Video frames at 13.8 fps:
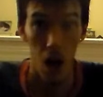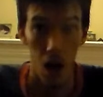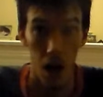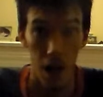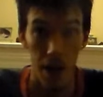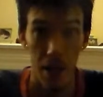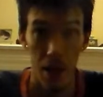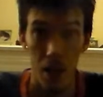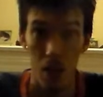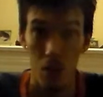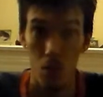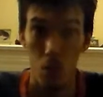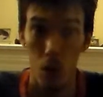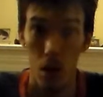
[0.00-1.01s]
I
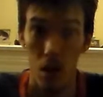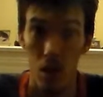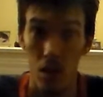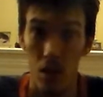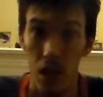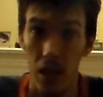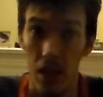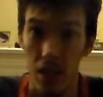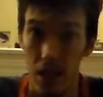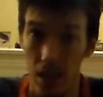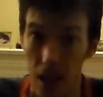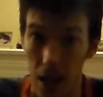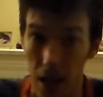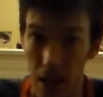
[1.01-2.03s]
was
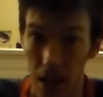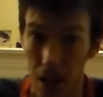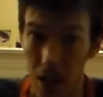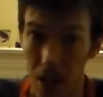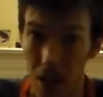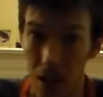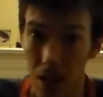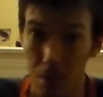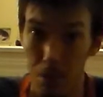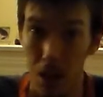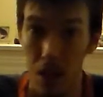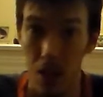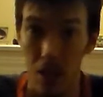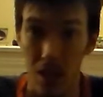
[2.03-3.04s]
excited,
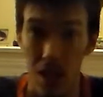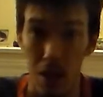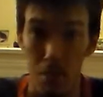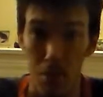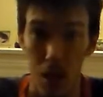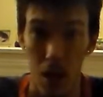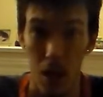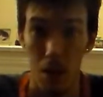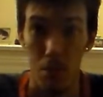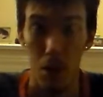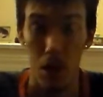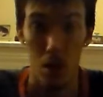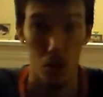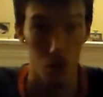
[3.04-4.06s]
but at the same
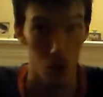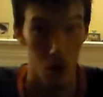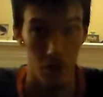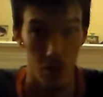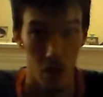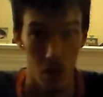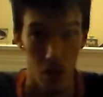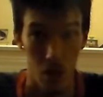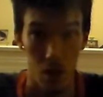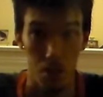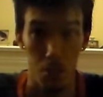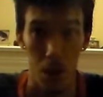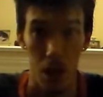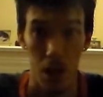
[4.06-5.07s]
time a little
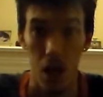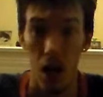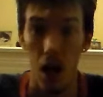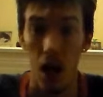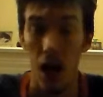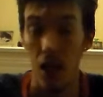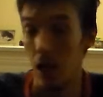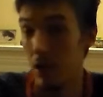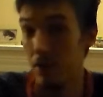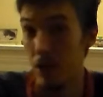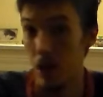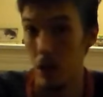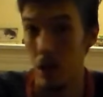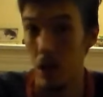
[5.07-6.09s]
nervous, but I
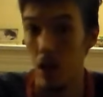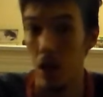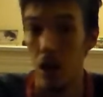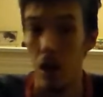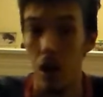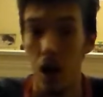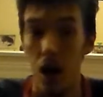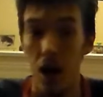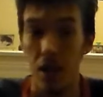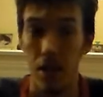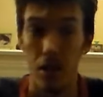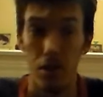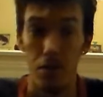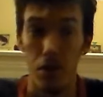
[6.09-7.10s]
loved it.
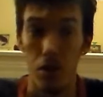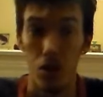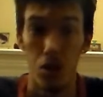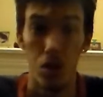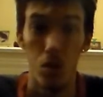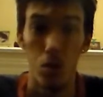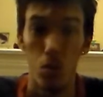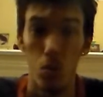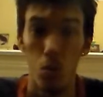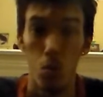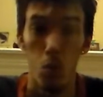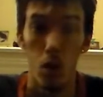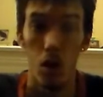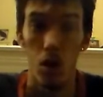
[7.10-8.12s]
I thought the first two
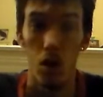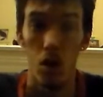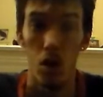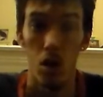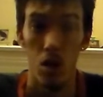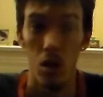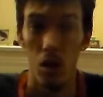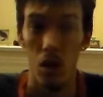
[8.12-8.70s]
were